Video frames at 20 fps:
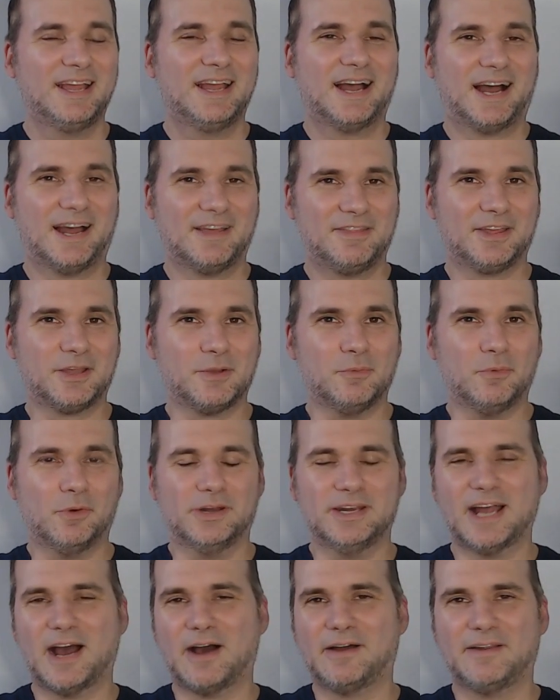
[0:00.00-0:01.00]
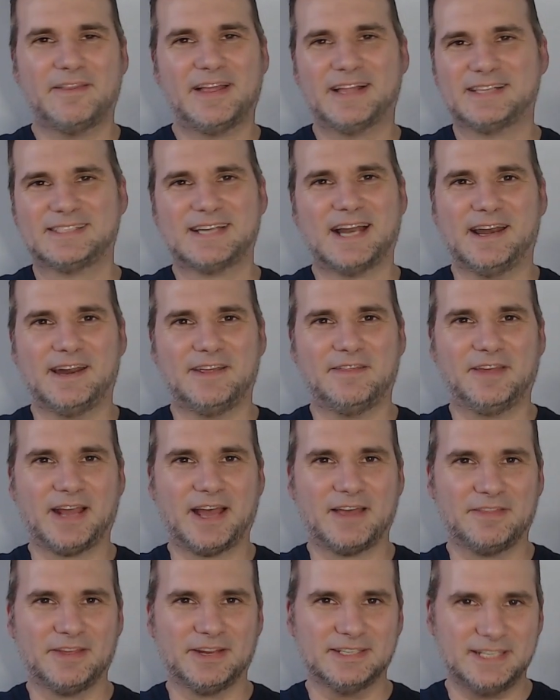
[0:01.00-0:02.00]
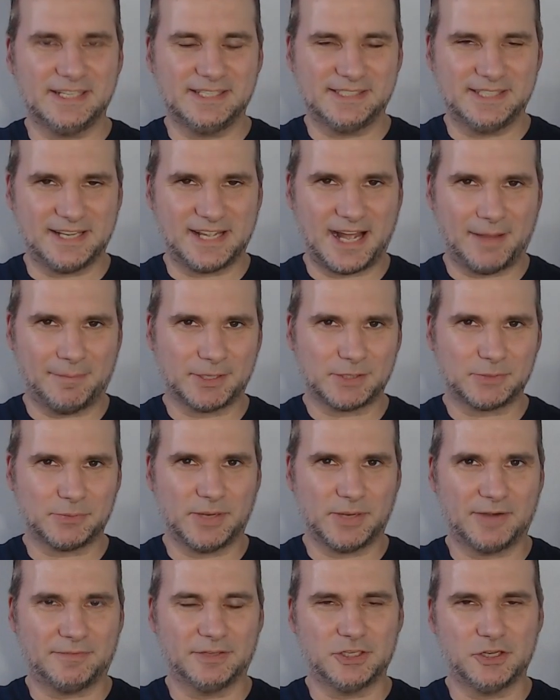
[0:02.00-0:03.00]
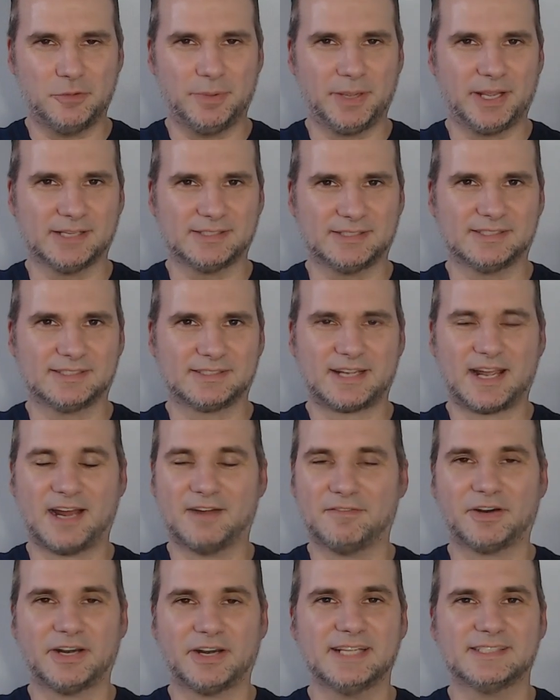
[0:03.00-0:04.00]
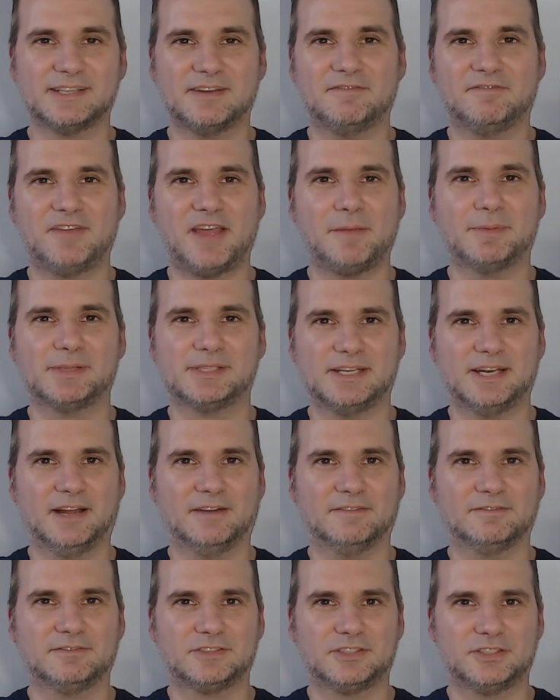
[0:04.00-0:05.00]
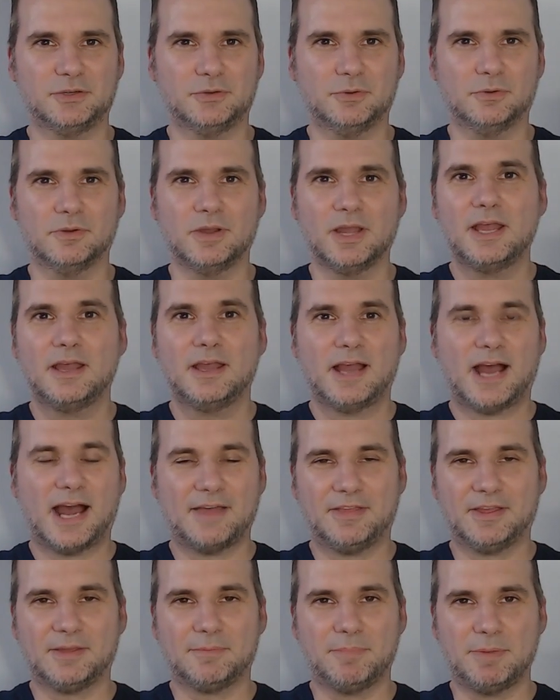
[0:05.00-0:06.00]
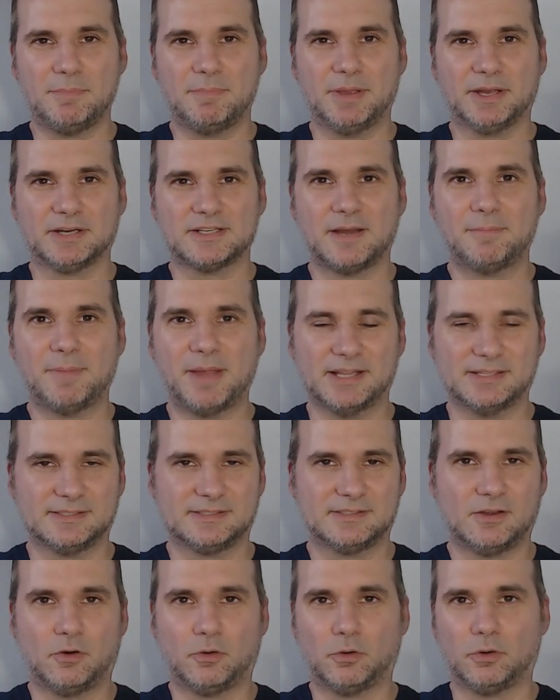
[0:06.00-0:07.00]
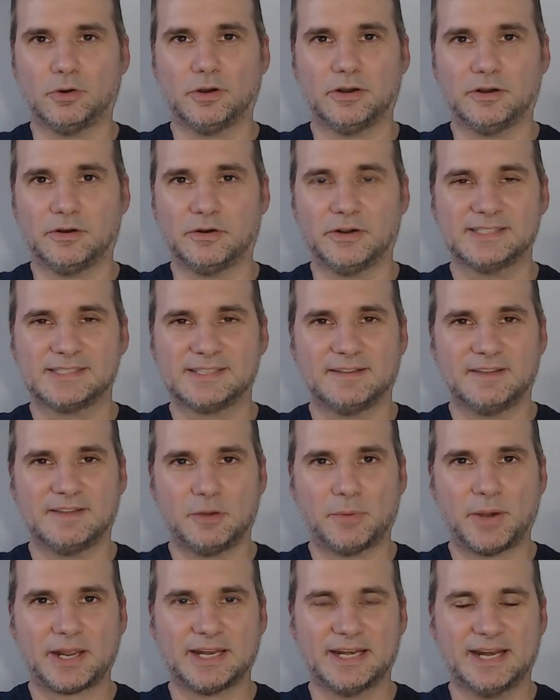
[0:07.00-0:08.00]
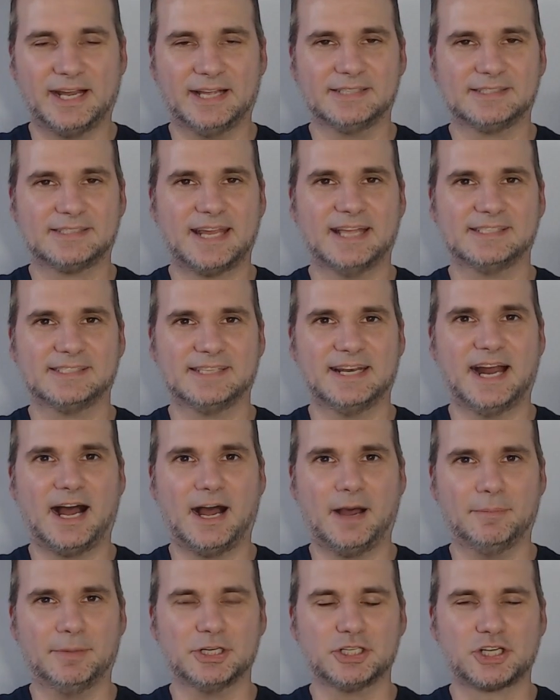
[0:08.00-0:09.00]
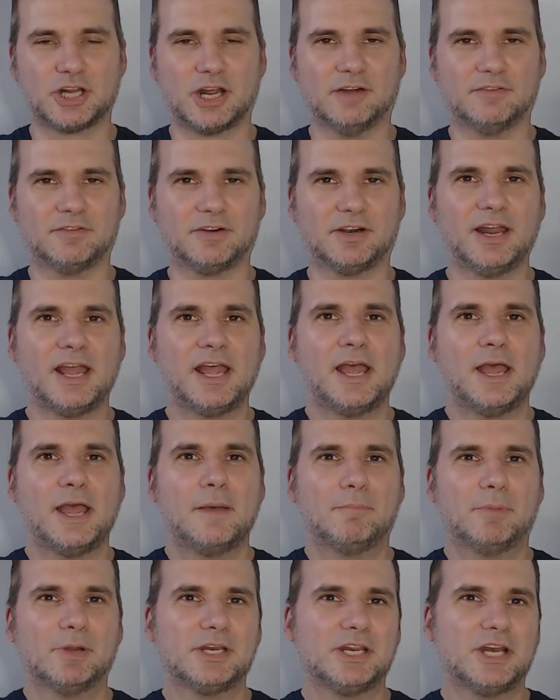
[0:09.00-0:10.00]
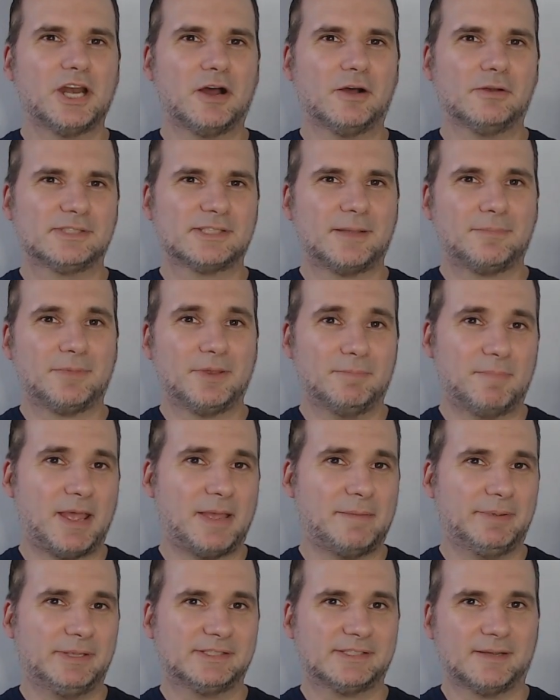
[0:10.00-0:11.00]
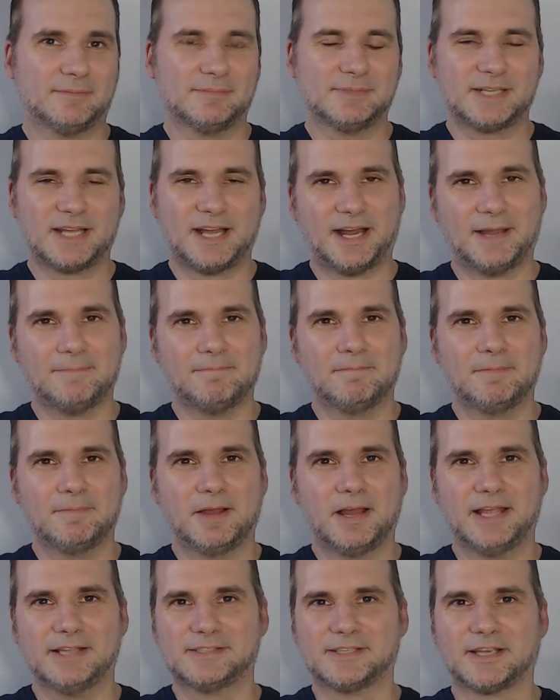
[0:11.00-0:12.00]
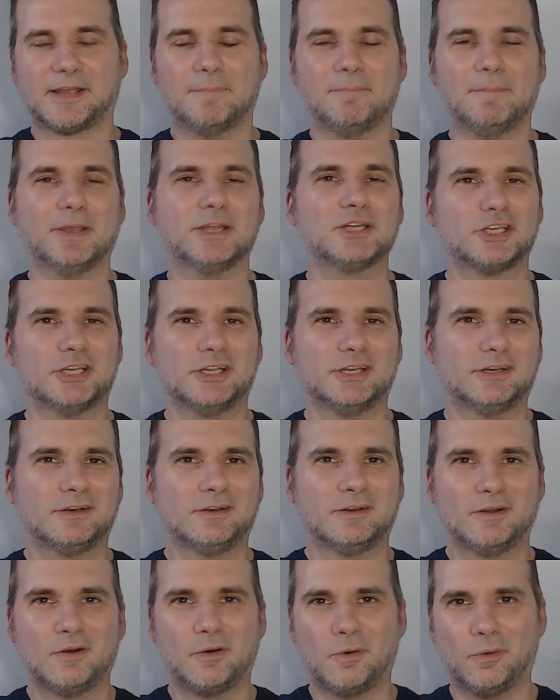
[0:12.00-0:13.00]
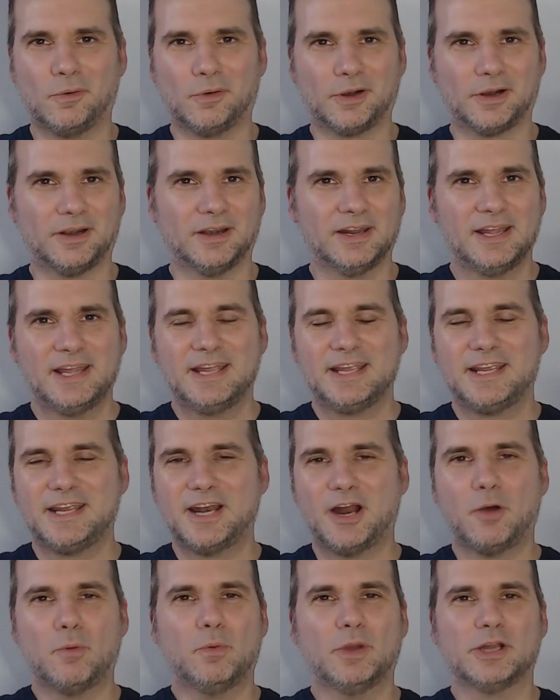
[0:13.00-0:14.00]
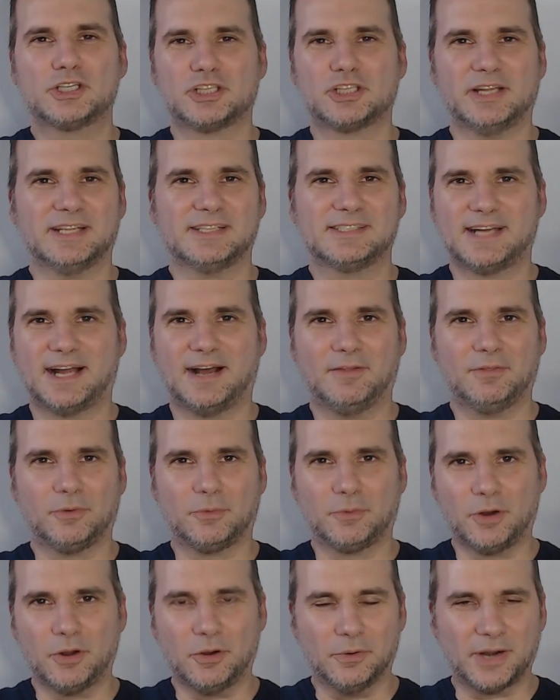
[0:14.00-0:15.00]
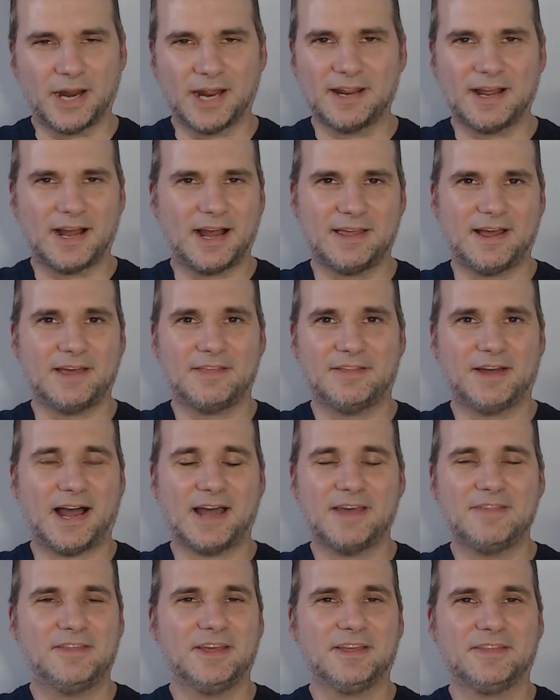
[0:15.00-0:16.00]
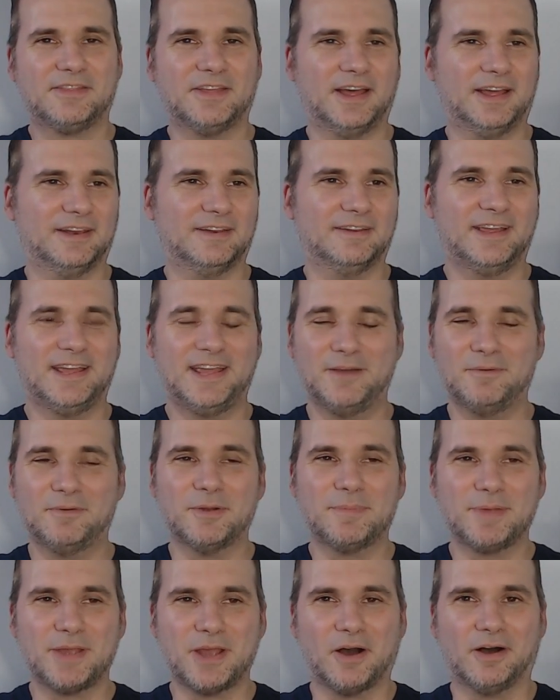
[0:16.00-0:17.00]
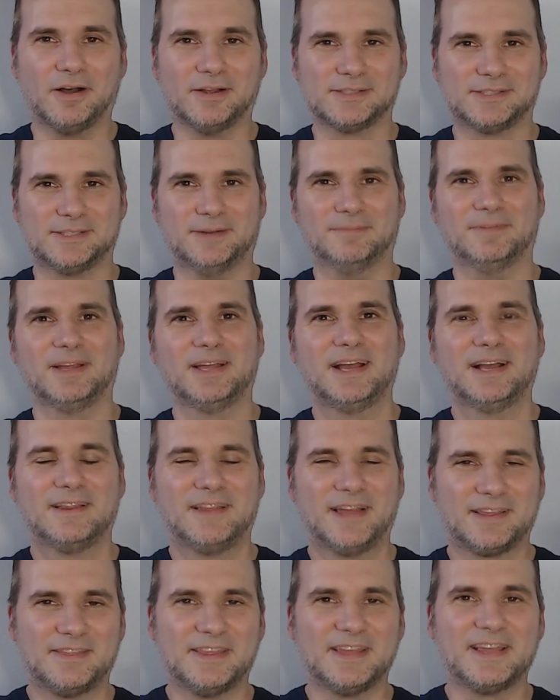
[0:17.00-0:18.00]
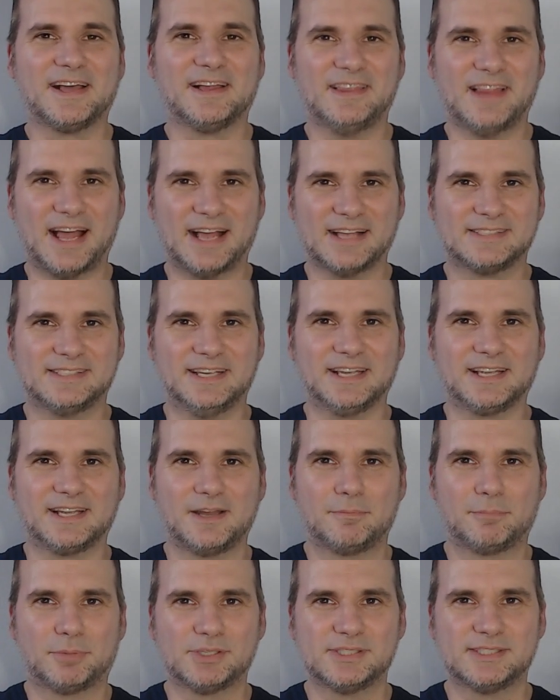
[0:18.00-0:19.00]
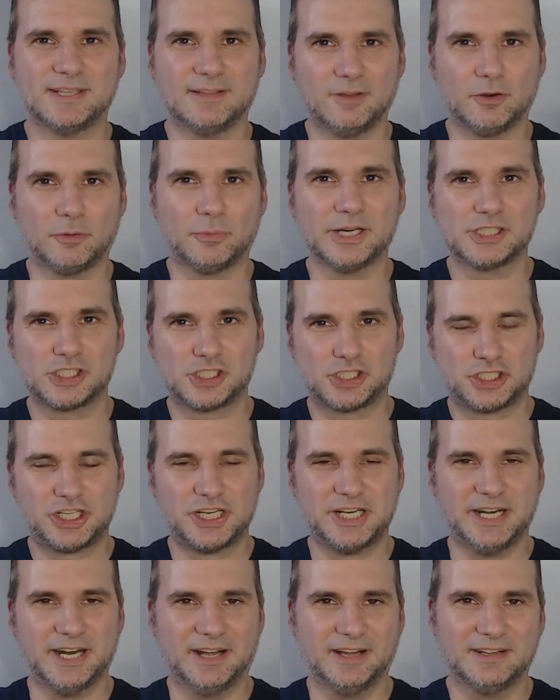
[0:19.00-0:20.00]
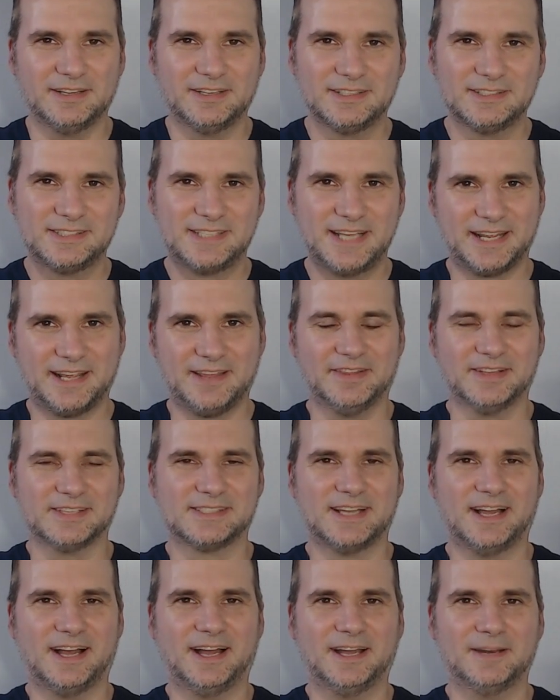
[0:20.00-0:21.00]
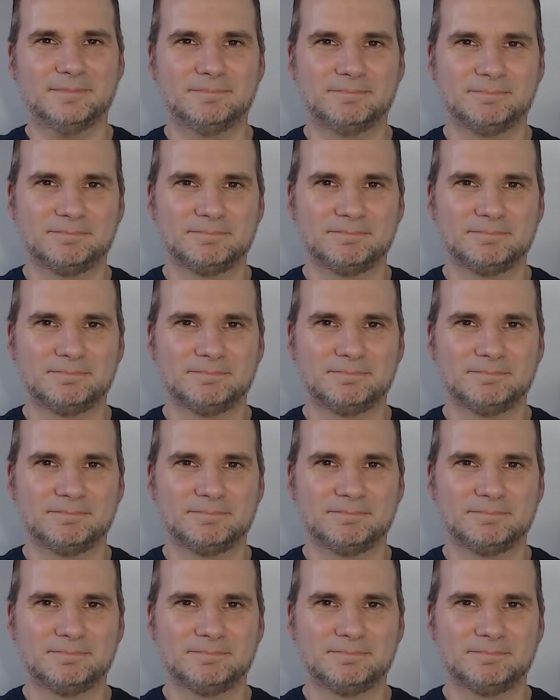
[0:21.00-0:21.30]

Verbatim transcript: I think it would. Now, that's not anything I think DC Comics would do because this cover isn't famous enough to, I think, be picked up as or, or instantly recognized as an homage cover. But, you know, something maybe sometime as a commission or, you know, wish list down the road. I, I, I think that it would be awesome like the classic Priscilla Rich Cheetah taking this on.